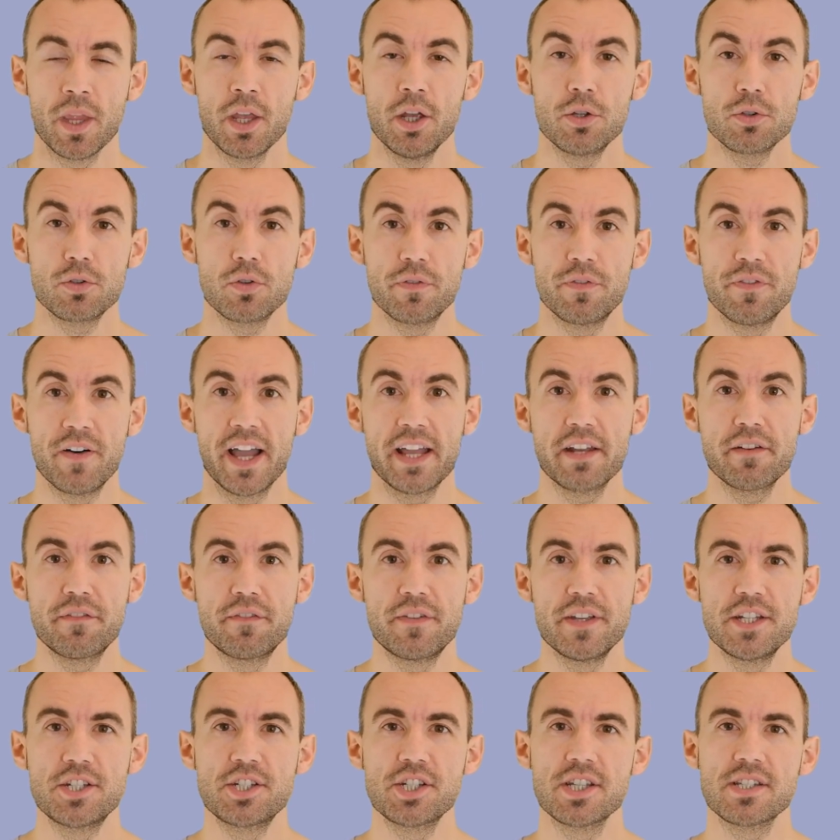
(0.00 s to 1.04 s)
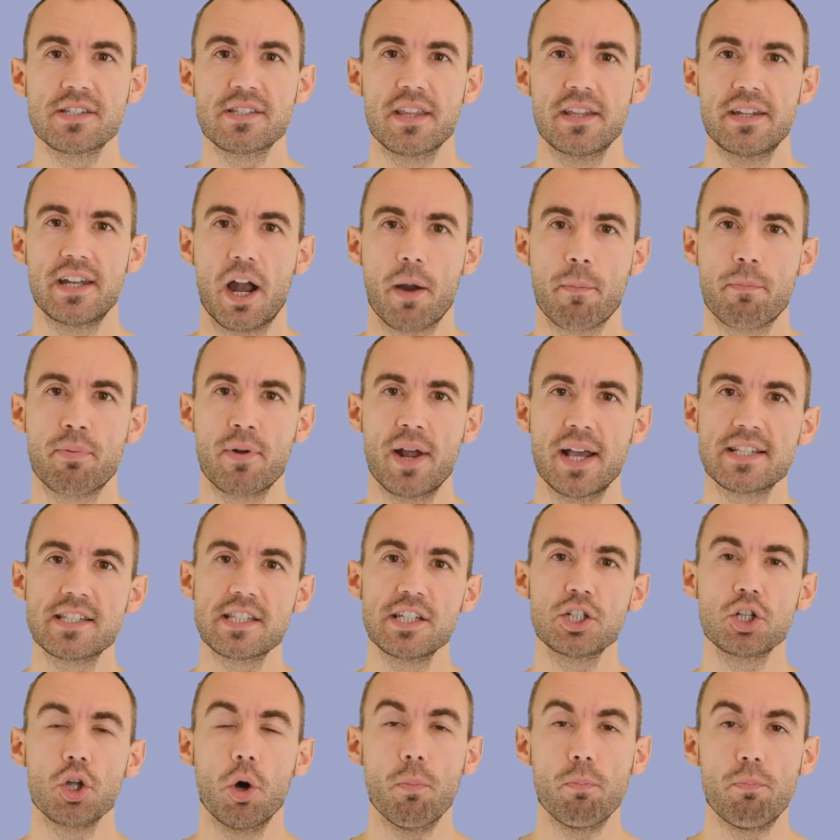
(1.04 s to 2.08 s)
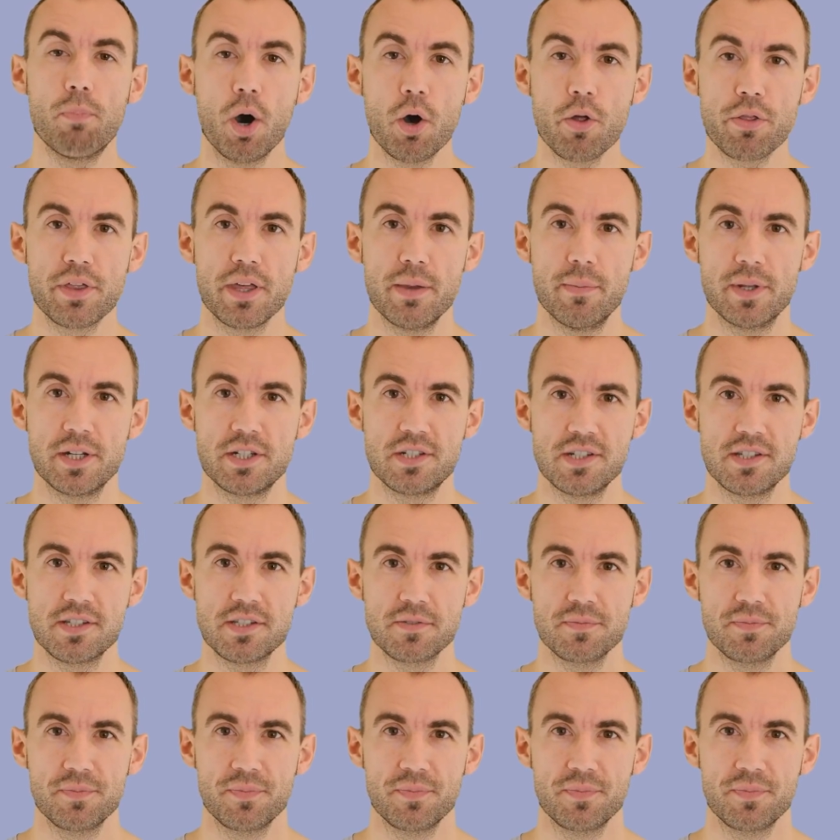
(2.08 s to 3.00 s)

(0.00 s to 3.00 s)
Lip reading: to find features that are present on both images.